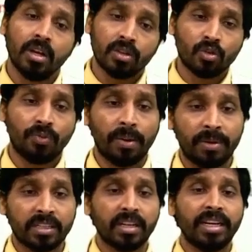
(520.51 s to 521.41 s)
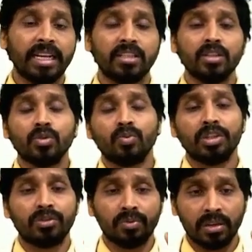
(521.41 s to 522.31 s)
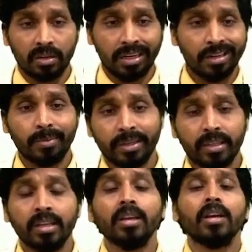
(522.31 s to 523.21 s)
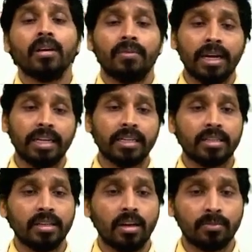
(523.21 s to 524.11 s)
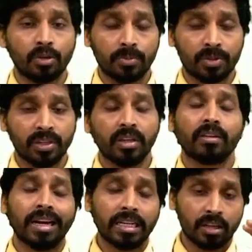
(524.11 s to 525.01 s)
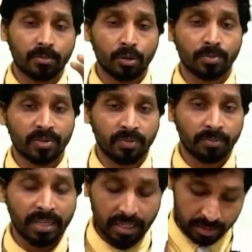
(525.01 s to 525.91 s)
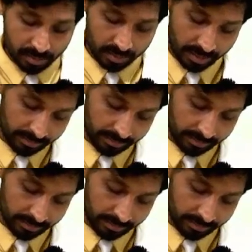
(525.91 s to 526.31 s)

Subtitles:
so fibrates and niacins which will inhibit the fatty acid absorption or triglyceride absorption from the intestine.